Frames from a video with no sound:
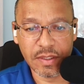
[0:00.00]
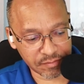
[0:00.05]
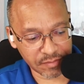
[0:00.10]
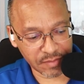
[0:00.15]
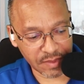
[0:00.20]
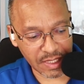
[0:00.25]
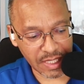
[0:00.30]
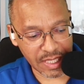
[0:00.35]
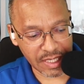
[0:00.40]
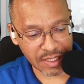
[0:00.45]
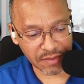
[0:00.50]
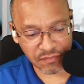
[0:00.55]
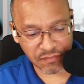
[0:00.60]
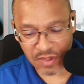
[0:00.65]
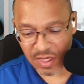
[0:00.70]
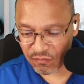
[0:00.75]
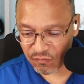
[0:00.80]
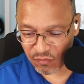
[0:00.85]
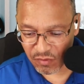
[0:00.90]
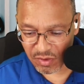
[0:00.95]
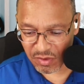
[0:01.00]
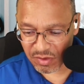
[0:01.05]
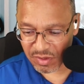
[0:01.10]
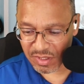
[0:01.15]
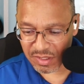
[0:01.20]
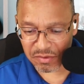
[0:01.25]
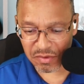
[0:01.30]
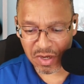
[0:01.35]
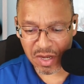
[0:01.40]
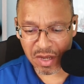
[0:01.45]
And if they feel a
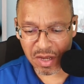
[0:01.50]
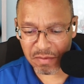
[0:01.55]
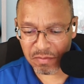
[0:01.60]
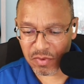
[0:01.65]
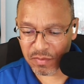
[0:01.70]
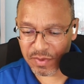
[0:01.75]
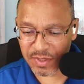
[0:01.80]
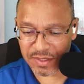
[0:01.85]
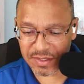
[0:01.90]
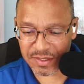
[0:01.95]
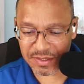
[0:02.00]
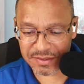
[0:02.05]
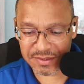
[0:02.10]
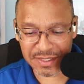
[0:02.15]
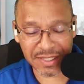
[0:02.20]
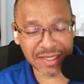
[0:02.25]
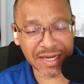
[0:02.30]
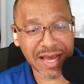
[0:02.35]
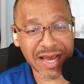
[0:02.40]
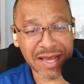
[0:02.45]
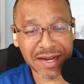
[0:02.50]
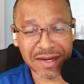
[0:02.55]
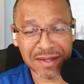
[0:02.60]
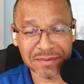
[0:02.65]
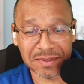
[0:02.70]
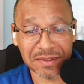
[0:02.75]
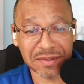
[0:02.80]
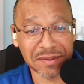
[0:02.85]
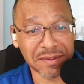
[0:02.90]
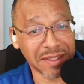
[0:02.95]
little humble because they're not up
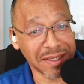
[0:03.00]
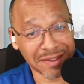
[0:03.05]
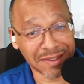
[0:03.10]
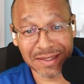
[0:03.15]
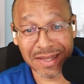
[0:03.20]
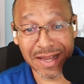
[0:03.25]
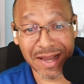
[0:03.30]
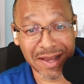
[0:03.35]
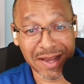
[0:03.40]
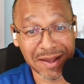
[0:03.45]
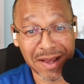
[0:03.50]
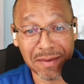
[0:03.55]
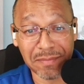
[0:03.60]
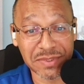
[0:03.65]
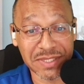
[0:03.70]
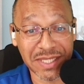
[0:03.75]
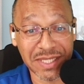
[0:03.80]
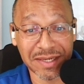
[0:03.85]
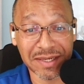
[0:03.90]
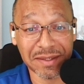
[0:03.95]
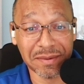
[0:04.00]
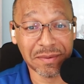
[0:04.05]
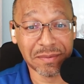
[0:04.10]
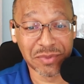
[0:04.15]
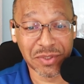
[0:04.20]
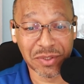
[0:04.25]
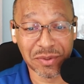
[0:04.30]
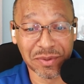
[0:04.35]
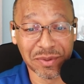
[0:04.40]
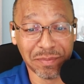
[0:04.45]
there, hey, I'm telling them
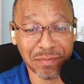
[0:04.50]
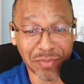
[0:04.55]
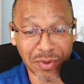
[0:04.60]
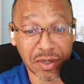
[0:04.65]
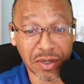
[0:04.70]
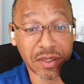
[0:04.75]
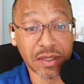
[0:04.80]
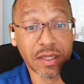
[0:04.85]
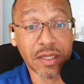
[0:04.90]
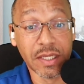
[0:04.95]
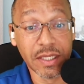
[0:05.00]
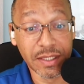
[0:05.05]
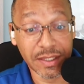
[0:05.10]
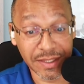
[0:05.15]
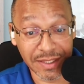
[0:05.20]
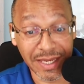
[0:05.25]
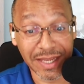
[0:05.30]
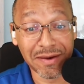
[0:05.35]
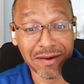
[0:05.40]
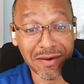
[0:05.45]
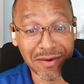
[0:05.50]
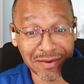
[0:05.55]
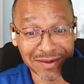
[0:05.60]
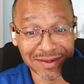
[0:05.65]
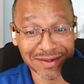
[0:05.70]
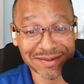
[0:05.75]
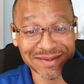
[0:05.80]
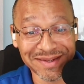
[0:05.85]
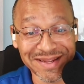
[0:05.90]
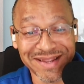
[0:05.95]
through the book, get on
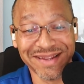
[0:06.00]
it.